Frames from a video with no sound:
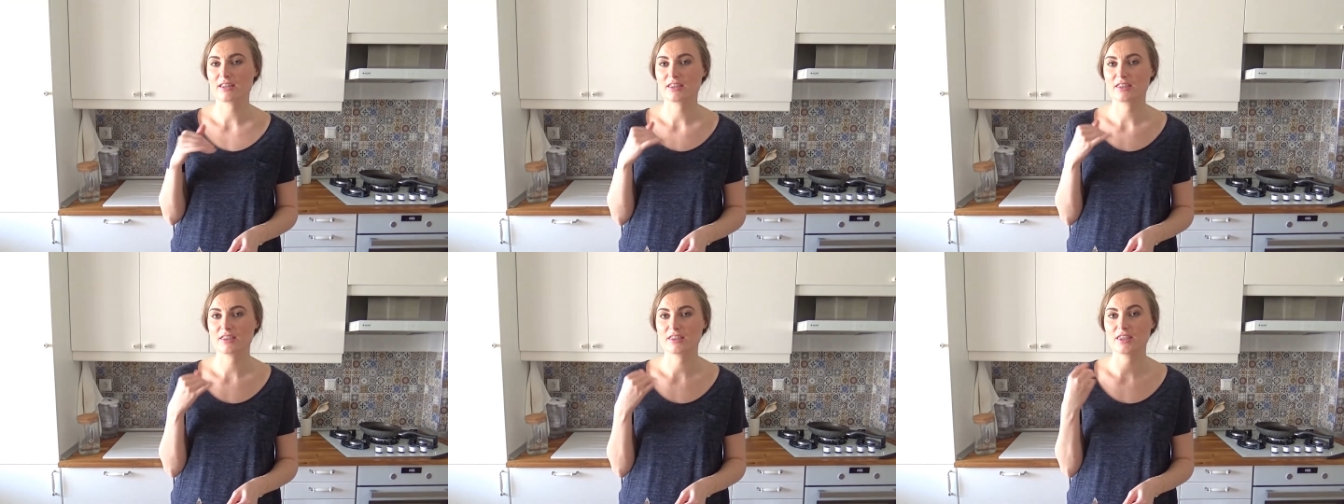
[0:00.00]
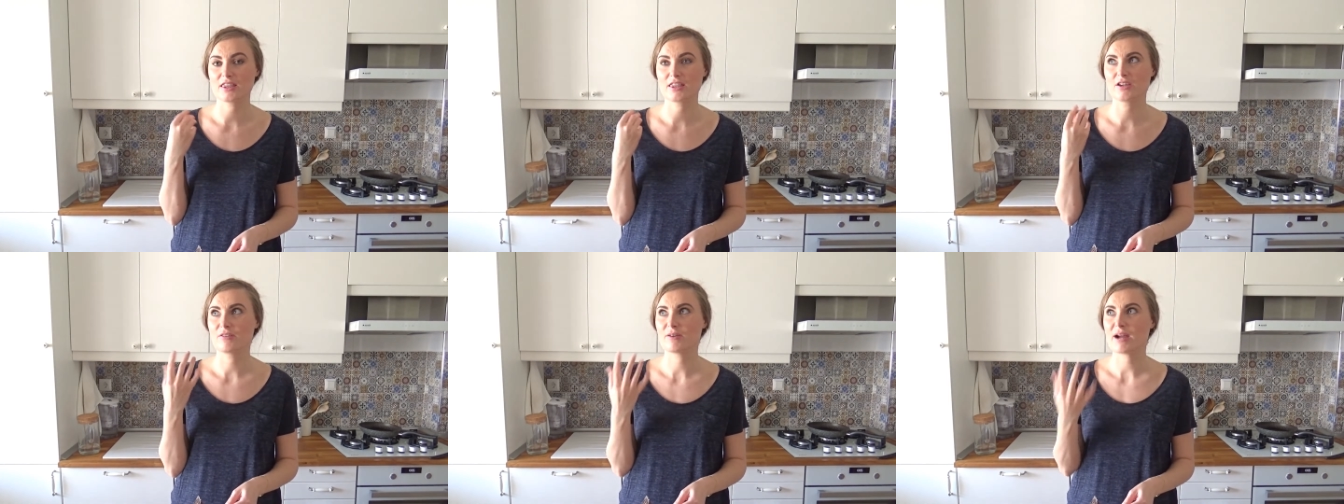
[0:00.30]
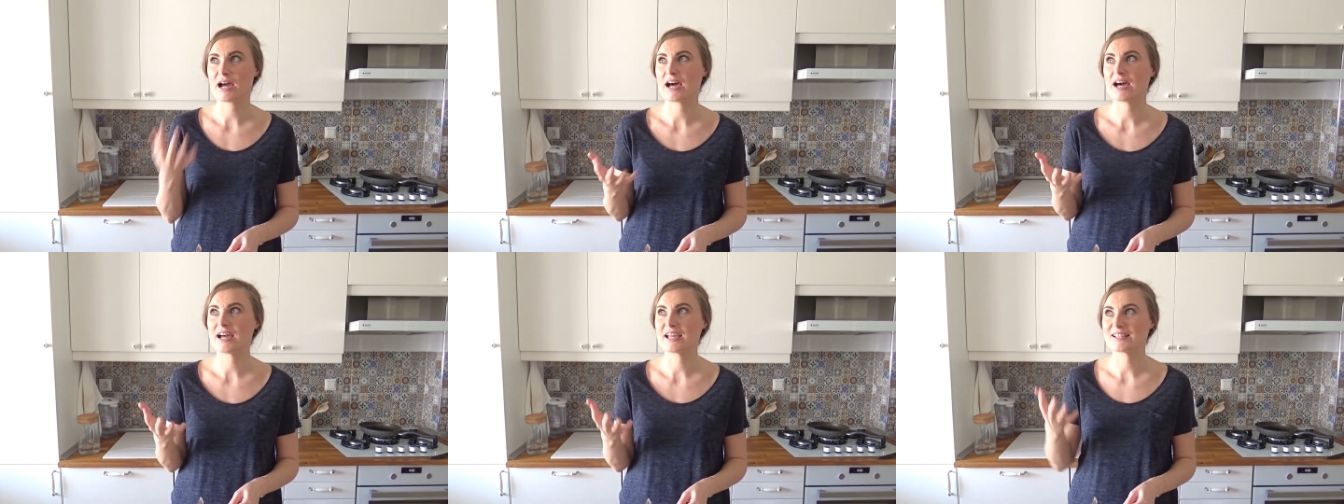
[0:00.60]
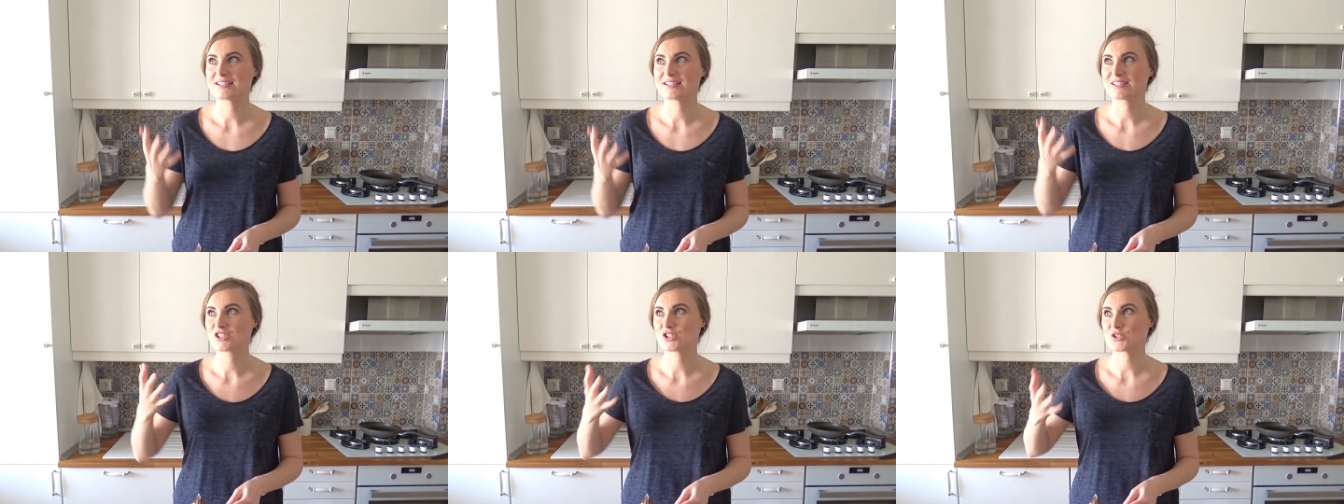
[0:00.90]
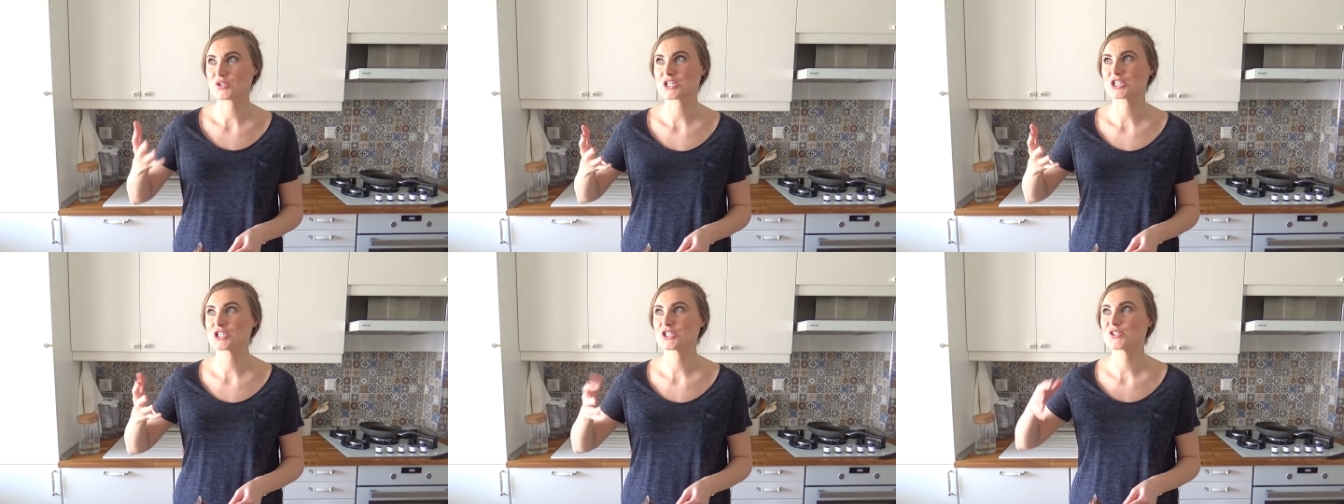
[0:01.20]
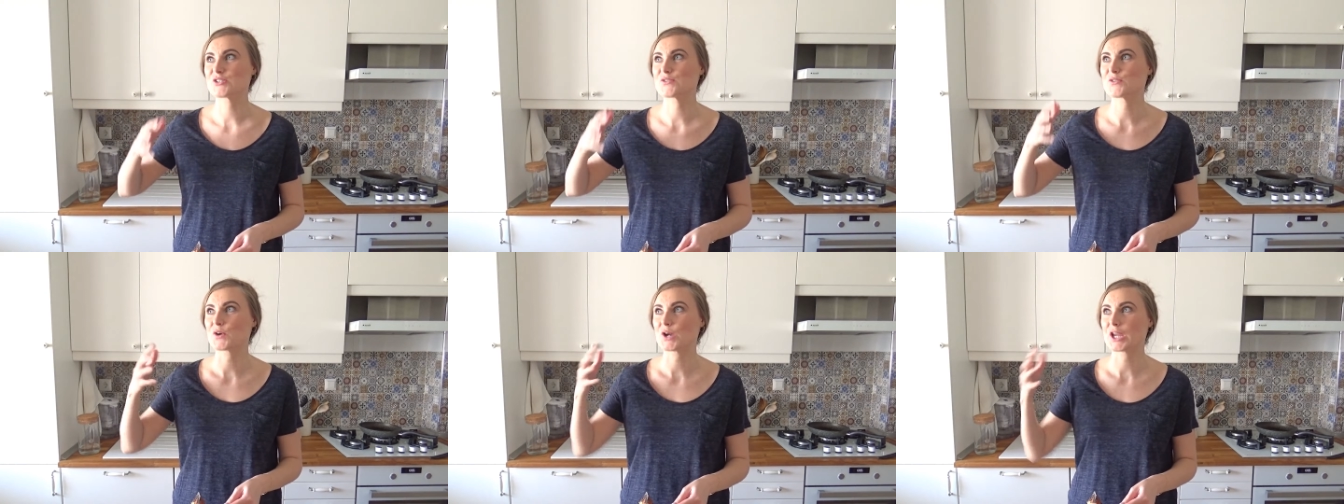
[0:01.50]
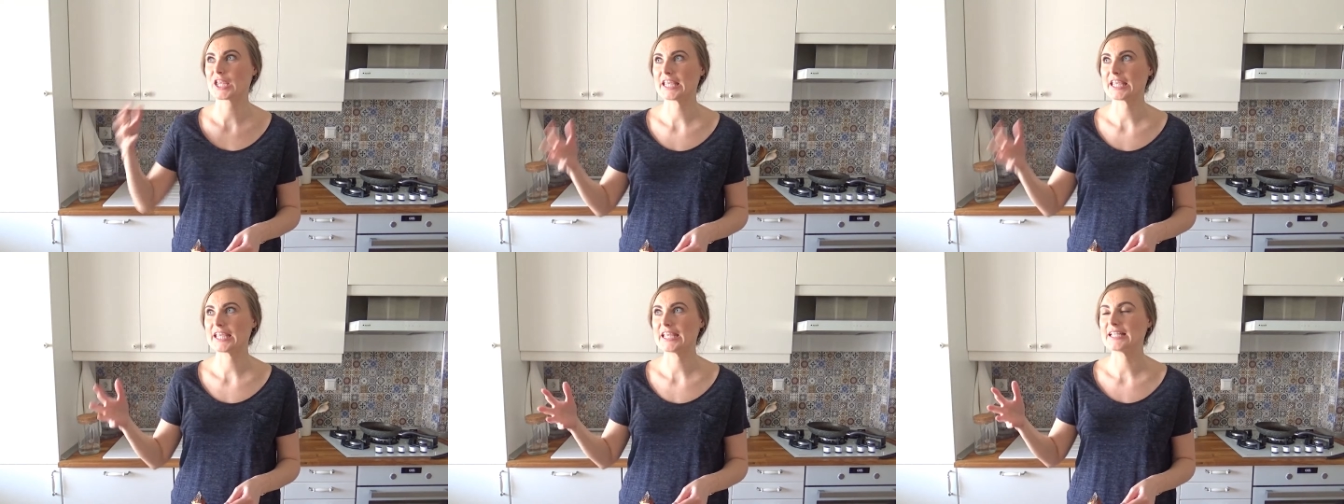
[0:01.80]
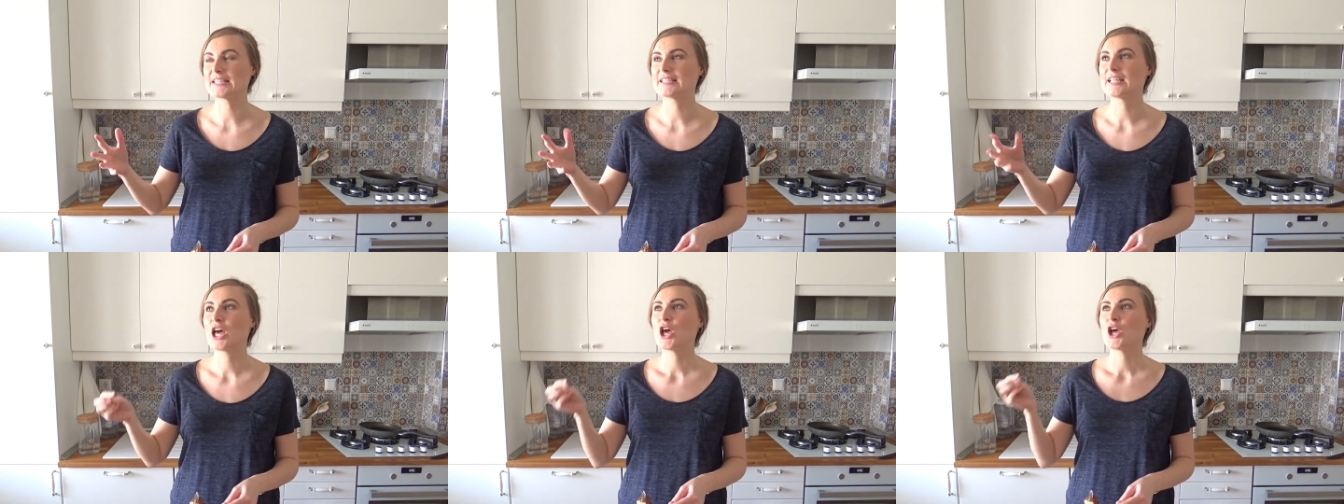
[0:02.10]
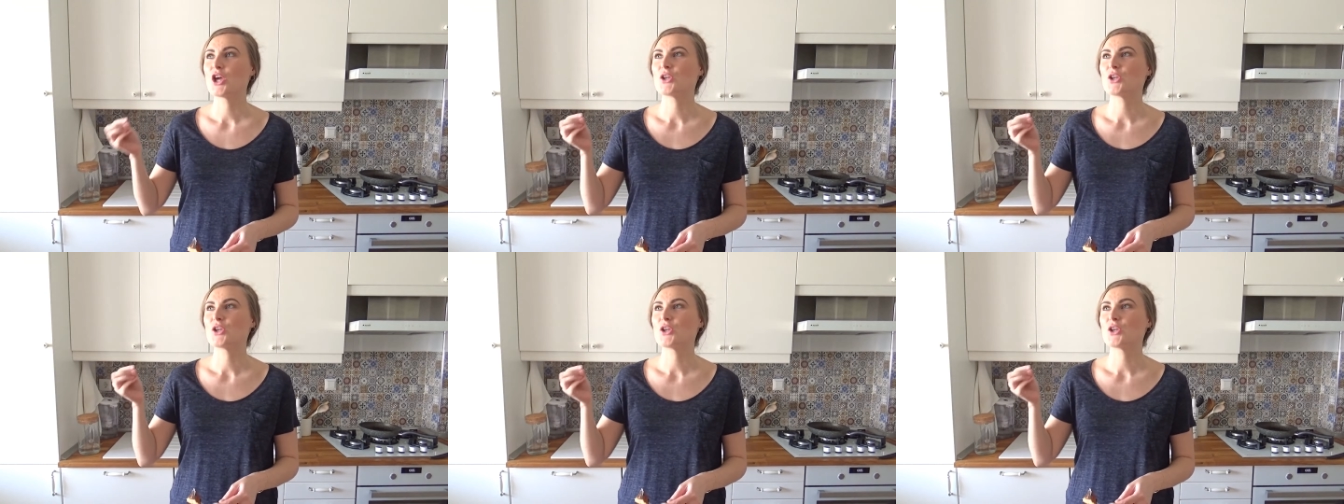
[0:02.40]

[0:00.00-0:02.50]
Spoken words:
there are instructions for heat,